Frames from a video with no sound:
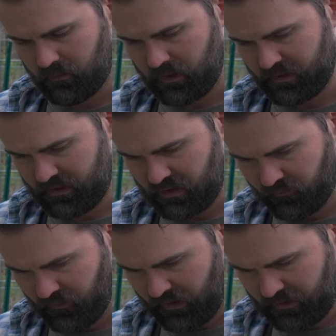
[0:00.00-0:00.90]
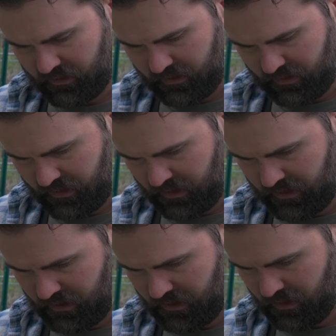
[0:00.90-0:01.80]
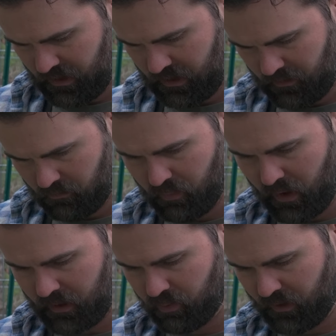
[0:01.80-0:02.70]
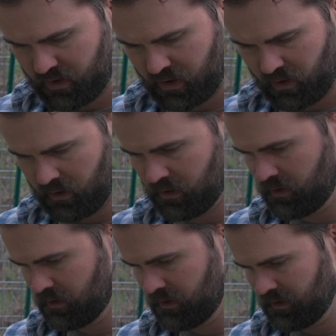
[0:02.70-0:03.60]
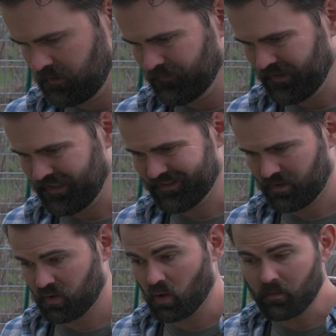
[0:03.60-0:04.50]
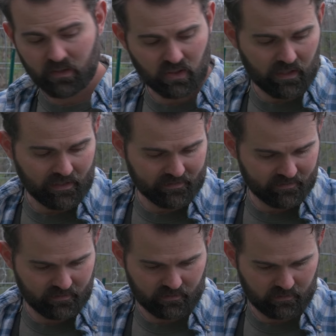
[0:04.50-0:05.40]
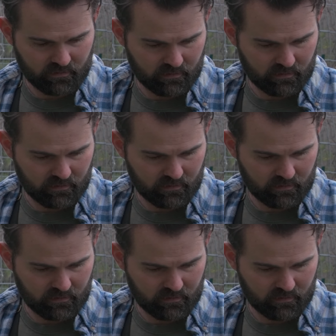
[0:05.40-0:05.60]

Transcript: because I just find that the bug pressure is so much less.